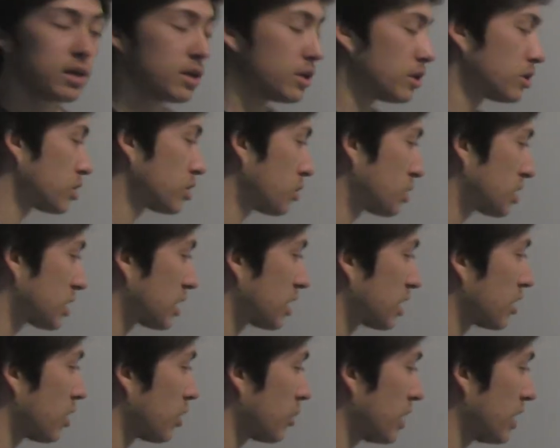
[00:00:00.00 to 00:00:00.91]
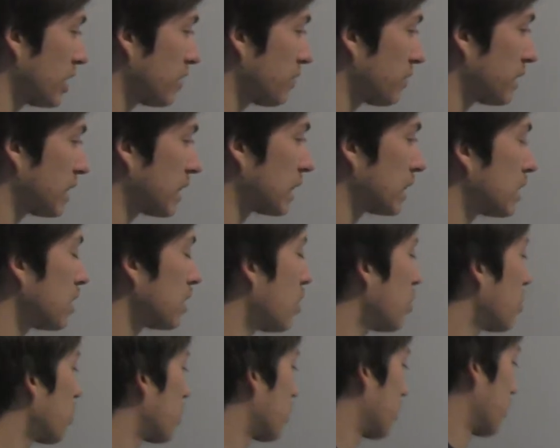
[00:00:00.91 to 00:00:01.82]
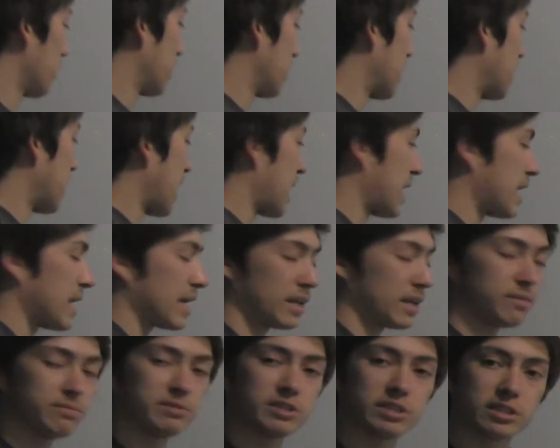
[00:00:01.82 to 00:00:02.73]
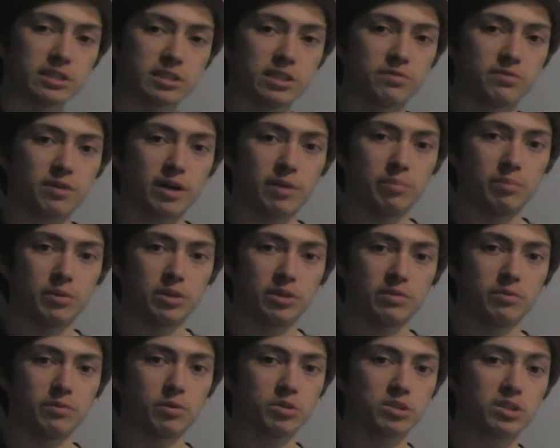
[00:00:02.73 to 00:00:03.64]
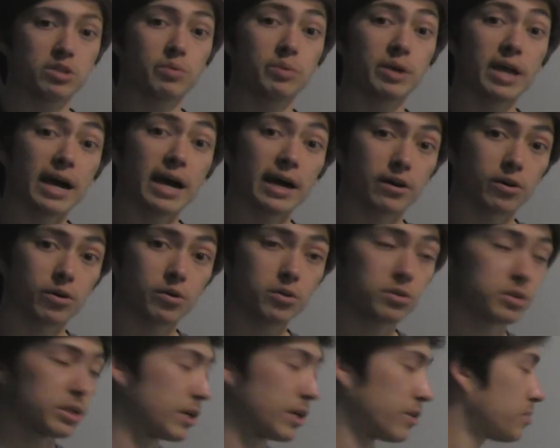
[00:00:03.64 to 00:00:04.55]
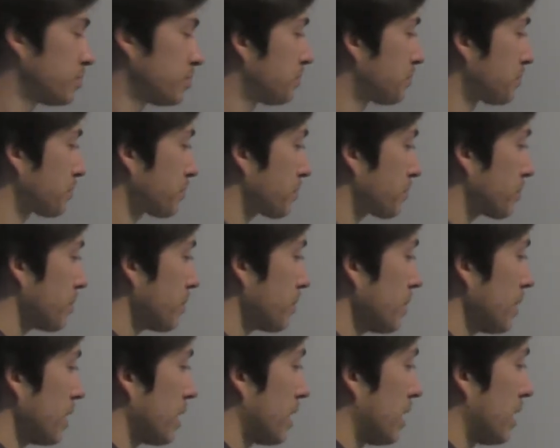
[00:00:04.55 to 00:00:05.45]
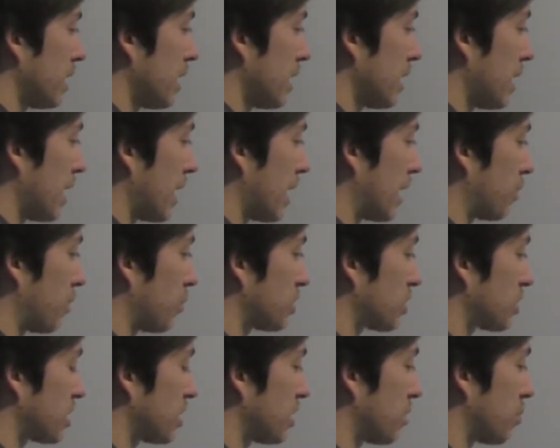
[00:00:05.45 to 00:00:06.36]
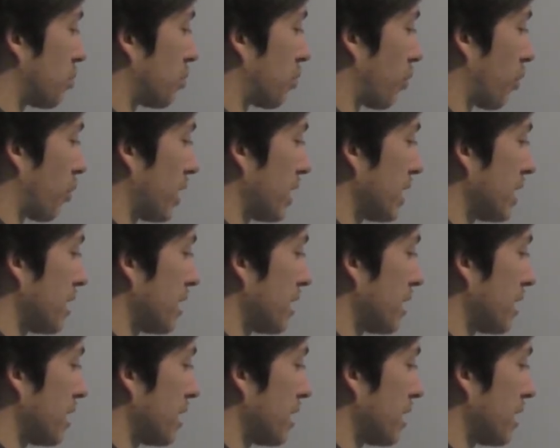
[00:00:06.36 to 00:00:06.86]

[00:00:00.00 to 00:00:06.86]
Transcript: So it's going to go even lower than that negative 65 millivolts that we had earlier. And what's going to bring